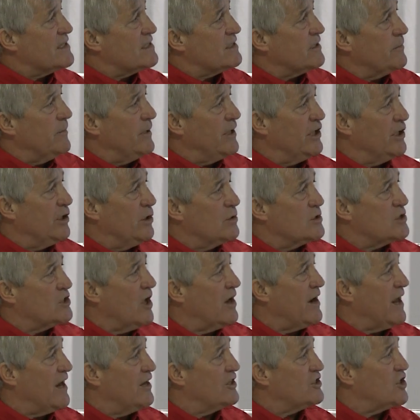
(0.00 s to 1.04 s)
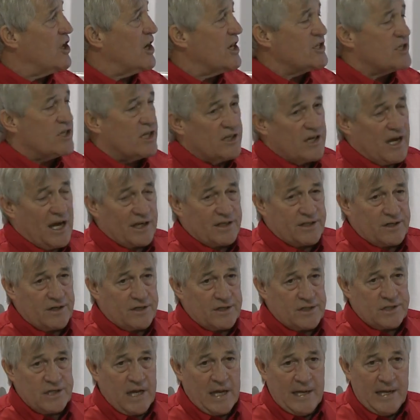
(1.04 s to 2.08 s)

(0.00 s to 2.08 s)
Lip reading: they're being used on energized conductors,